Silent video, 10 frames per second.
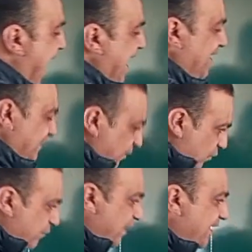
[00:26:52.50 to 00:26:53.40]
And the
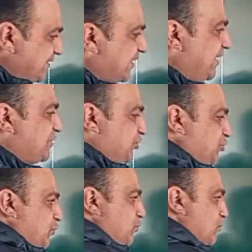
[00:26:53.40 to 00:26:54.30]
reverse is
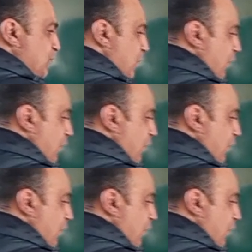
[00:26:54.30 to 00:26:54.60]
true